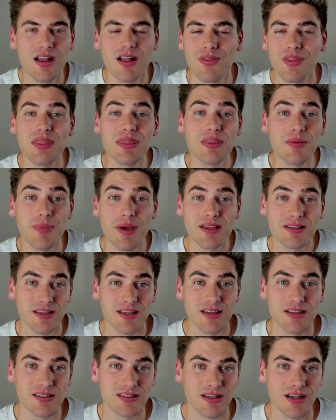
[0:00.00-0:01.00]
then the best
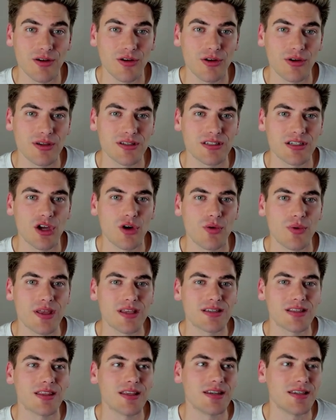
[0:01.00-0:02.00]
case scenario is to go
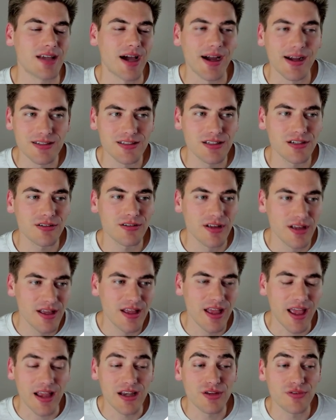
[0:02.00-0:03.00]
into the docs here
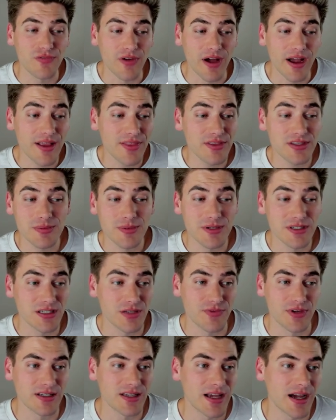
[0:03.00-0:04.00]
and define the
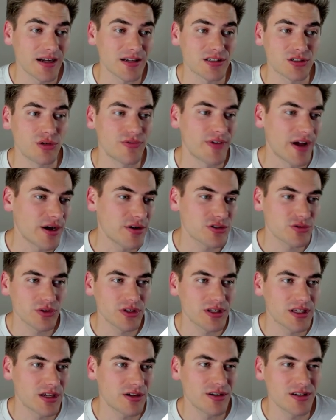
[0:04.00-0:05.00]
specific docs. So if I was
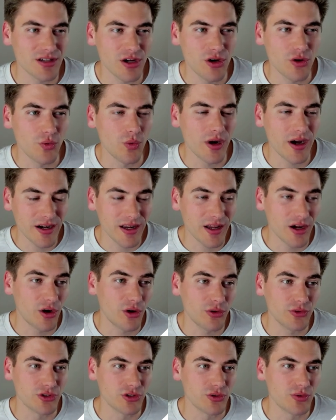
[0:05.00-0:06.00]
really curious, oh, what can I
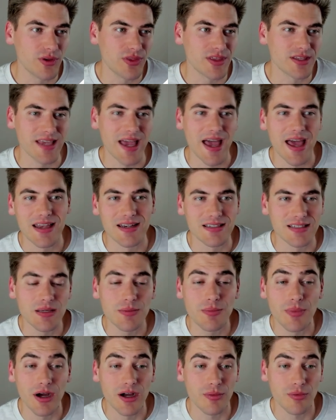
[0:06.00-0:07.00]
all do with this at
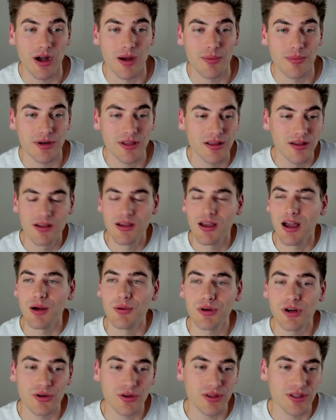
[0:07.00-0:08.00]
debug property? I
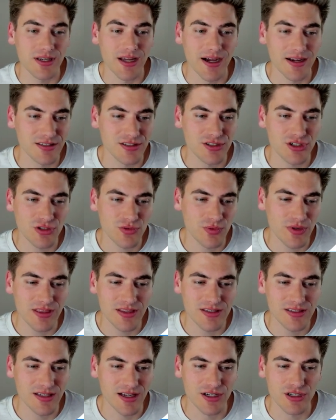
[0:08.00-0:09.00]
would go to the docs and just read
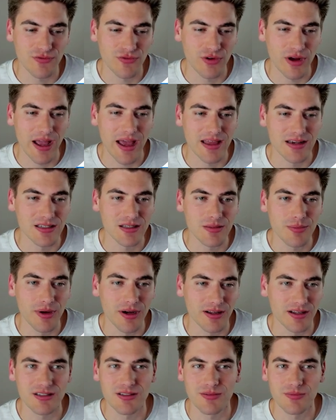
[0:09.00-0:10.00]
the section for at
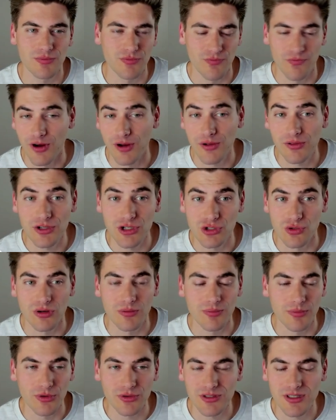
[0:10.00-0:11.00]
debug. It's fairly
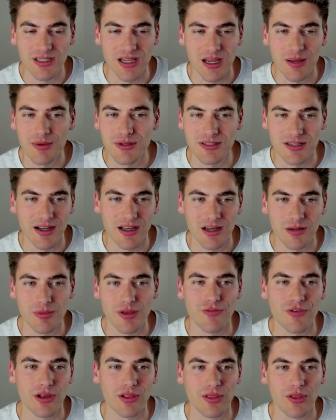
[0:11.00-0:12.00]
short. Most of the time it's not going to be
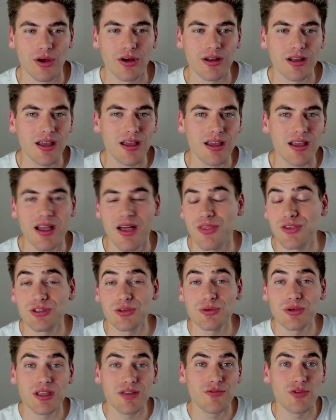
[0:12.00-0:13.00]
very long. And this
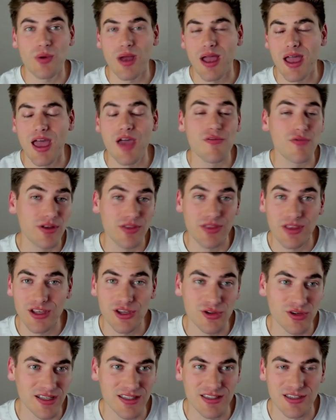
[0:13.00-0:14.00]
will give you everything
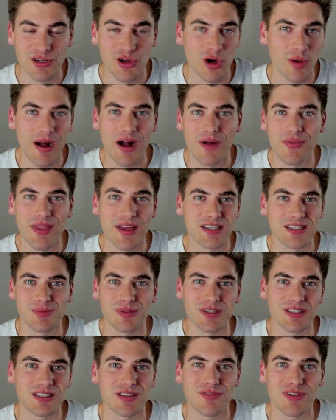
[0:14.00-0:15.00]
you need to know about that
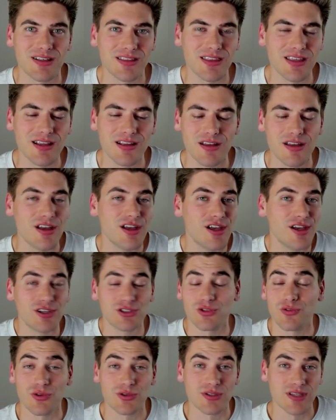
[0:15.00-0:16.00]
specific thing.
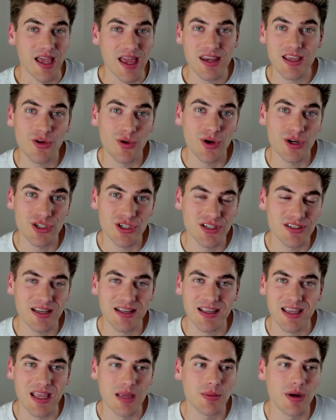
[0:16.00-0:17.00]
So if there's any questions
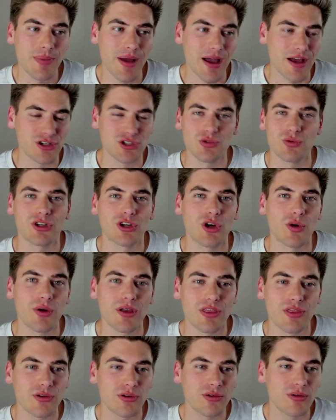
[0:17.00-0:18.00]
that came up as you were
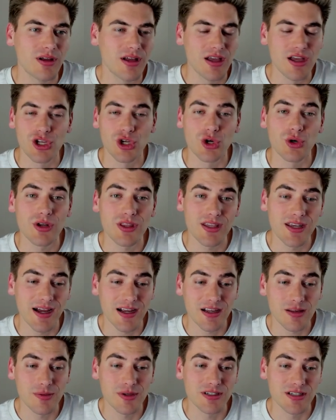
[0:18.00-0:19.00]
going through, go to the
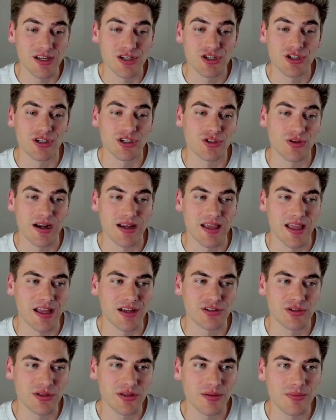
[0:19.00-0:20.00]
documentation and try to
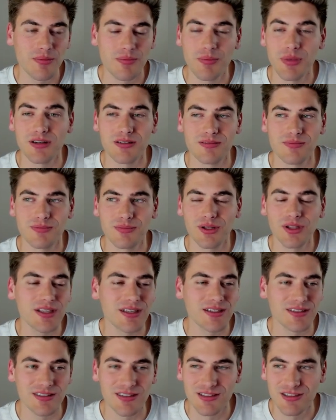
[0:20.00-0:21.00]
answer them. But
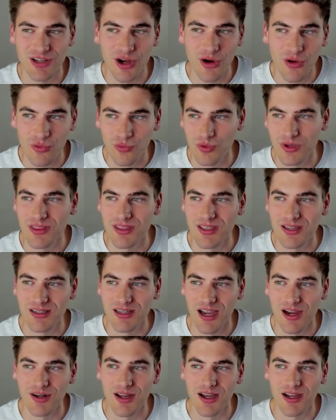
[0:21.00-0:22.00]
please don't read the
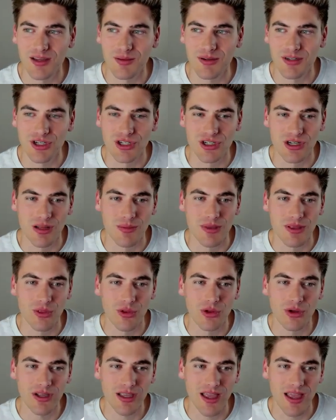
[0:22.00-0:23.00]
entire documentation. I mean,
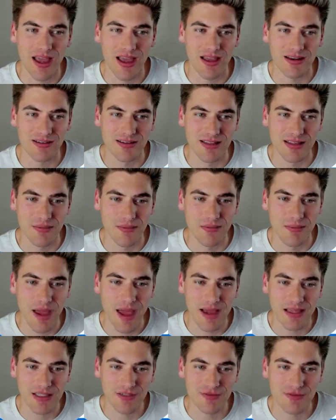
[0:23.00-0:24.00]
look at the
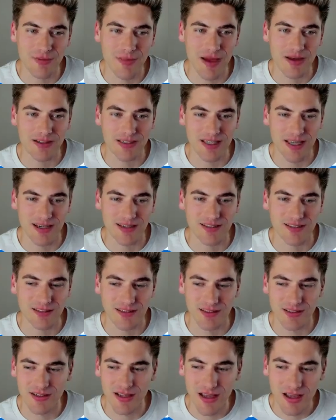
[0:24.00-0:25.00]
massive amount of text this
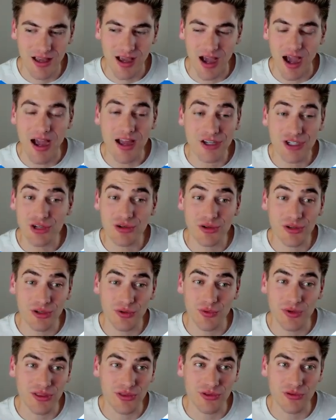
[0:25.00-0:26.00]
is. I generally
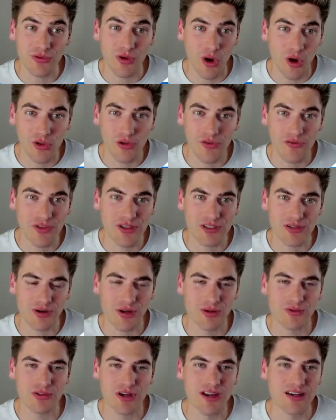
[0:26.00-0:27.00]
read through all of this when
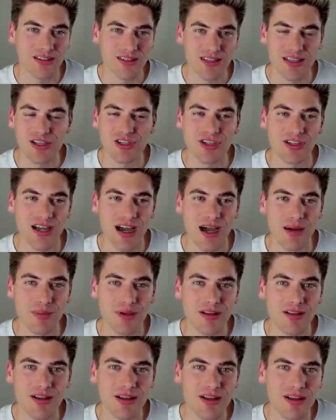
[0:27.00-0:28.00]
I'm trying to teach a topic,